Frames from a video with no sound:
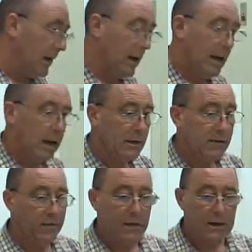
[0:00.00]
and
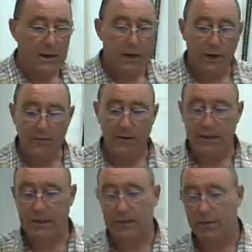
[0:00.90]
if life
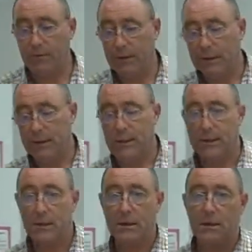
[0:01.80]
itself did
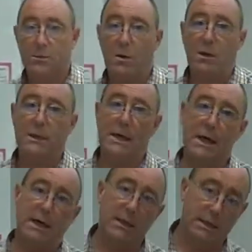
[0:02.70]

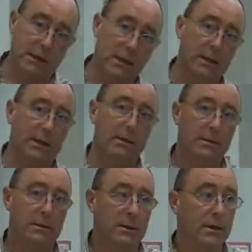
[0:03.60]
spontaneously
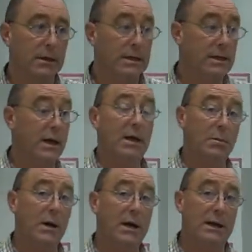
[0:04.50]
start
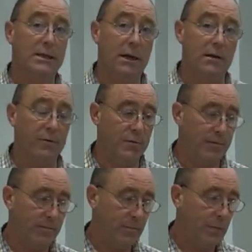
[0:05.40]
by itself,
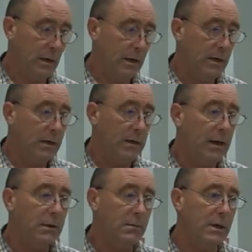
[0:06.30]

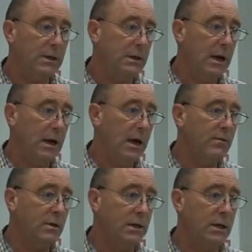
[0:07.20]
that means
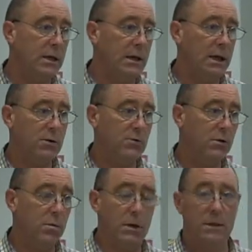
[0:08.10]
everything in the natural
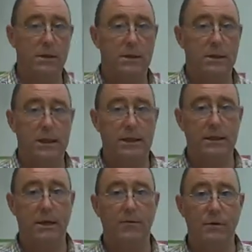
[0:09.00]
world has
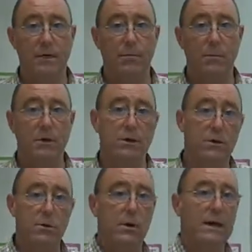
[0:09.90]
self-assembled to
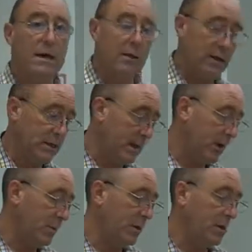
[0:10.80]
allow that to happen.
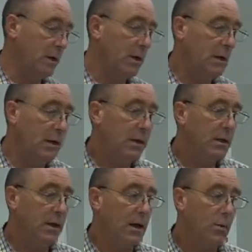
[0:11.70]

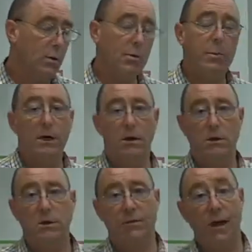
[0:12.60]
There will be a lot
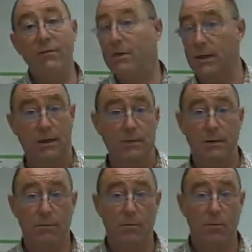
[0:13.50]
of
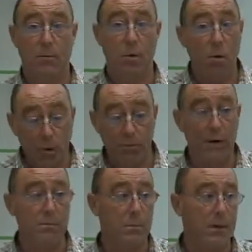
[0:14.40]
evidence all around me.